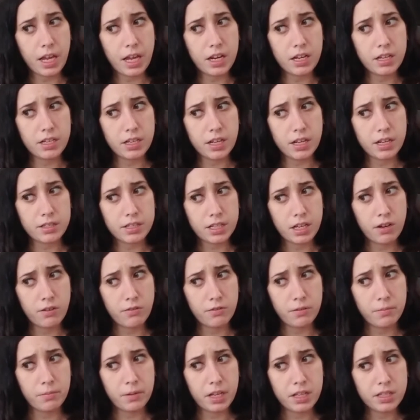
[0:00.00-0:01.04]
8 days out
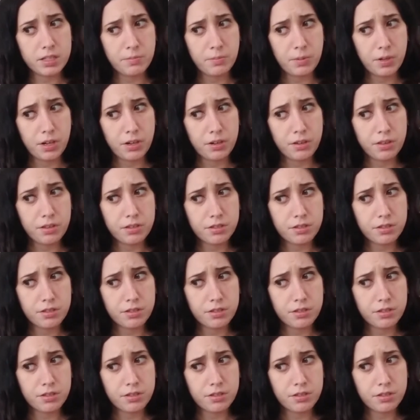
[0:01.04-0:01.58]
from Nate's birth,